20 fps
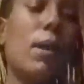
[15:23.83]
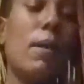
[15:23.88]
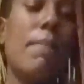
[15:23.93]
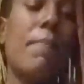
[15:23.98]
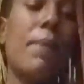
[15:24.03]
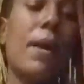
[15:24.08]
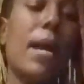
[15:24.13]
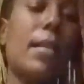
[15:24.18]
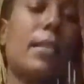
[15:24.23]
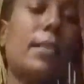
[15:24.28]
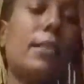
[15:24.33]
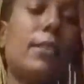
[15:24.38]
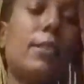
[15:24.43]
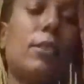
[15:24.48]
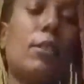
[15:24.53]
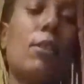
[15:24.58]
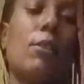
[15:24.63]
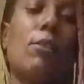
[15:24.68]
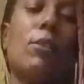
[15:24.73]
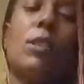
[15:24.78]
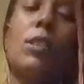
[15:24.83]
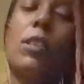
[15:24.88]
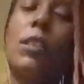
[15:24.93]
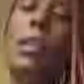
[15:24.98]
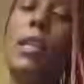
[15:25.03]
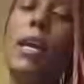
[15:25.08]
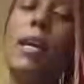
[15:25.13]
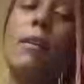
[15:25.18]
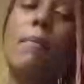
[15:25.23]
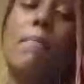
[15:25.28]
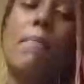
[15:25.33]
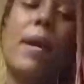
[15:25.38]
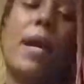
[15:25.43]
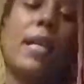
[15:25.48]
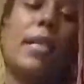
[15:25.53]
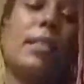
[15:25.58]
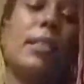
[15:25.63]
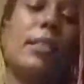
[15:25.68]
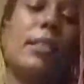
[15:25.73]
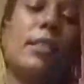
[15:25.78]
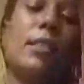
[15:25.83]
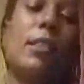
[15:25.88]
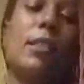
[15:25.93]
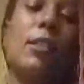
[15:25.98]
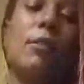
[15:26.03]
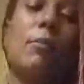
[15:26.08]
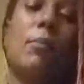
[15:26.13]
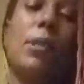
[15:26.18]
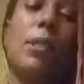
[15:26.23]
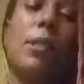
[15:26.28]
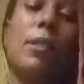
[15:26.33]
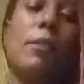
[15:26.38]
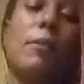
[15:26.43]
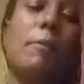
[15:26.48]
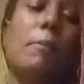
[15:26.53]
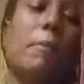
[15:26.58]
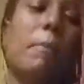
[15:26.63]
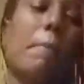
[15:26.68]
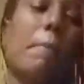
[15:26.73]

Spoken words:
and balance those. There's a lot of balancing need to be,